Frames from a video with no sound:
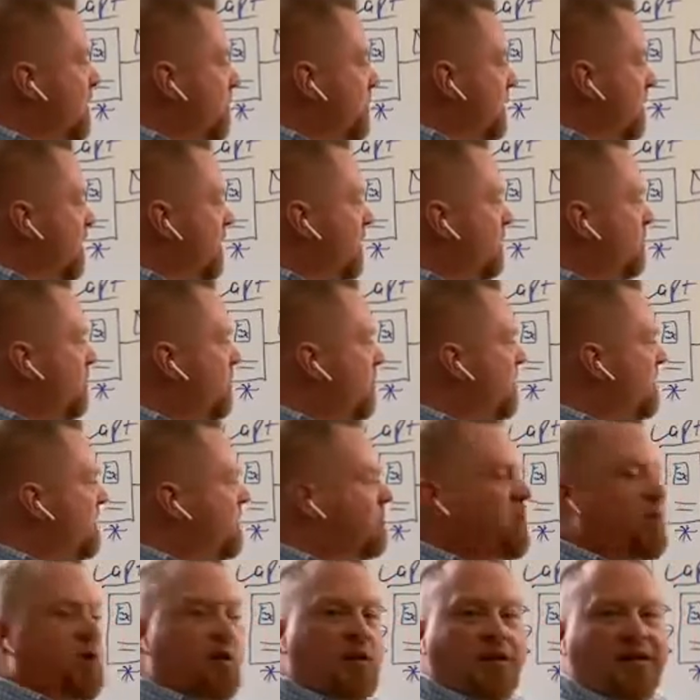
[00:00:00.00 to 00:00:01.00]
a part of your book, then
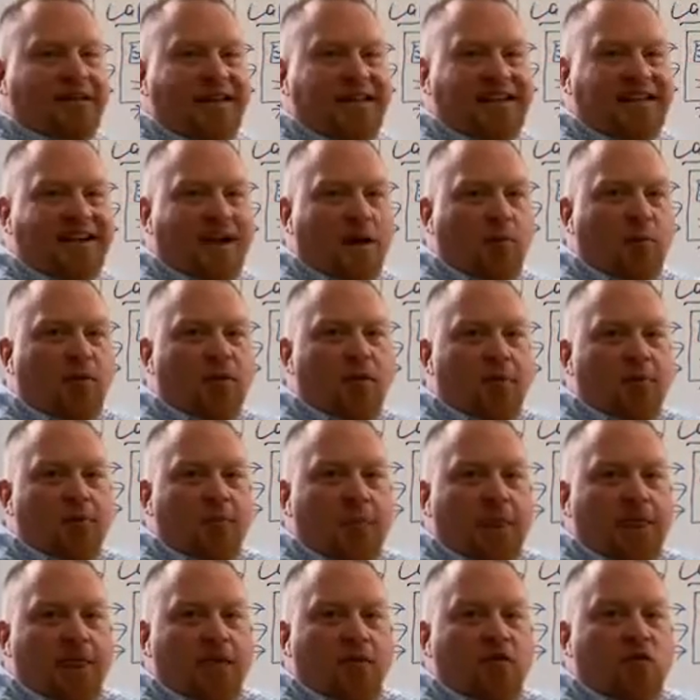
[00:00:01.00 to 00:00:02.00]
put a lead up
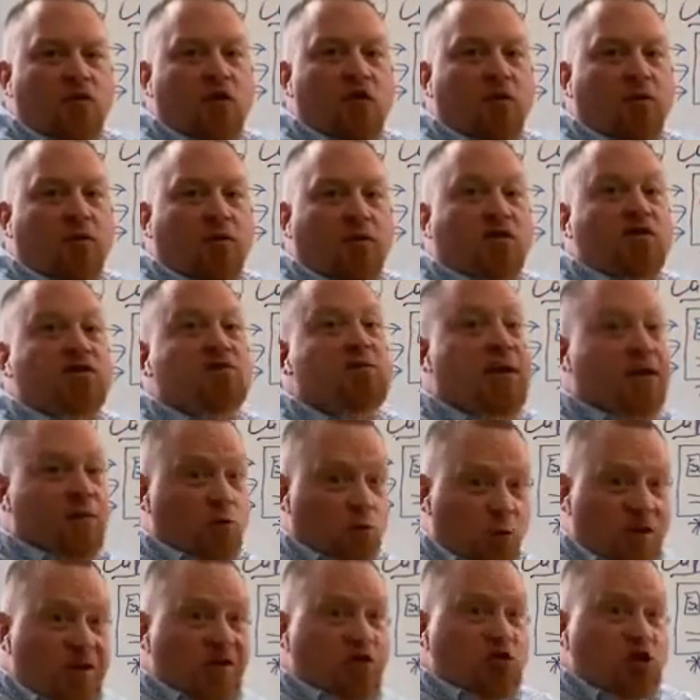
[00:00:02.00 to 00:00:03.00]
to your book. Just make it
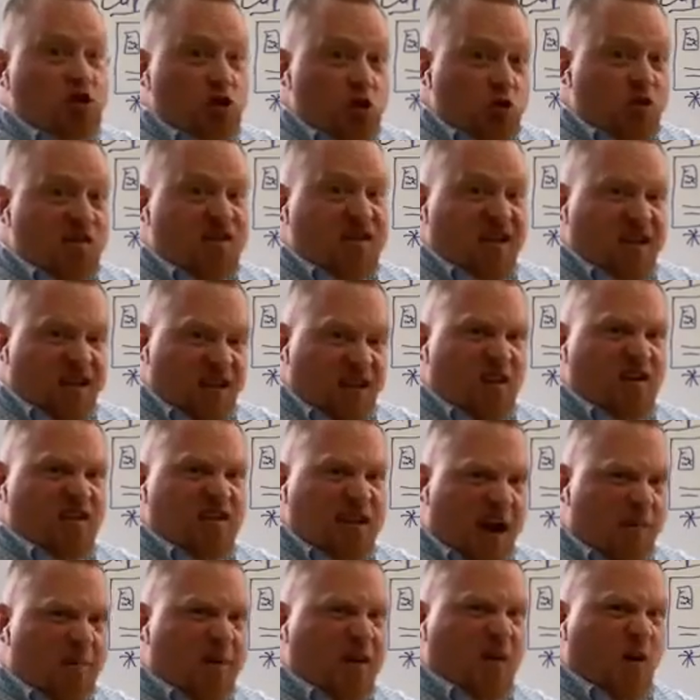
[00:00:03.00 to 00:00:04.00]
real juicy. It's
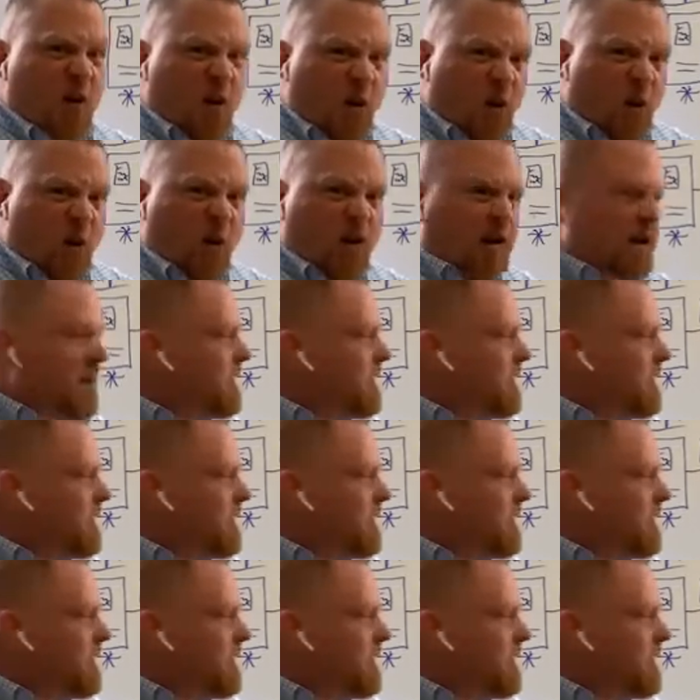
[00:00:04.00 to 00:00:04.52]
got to be good.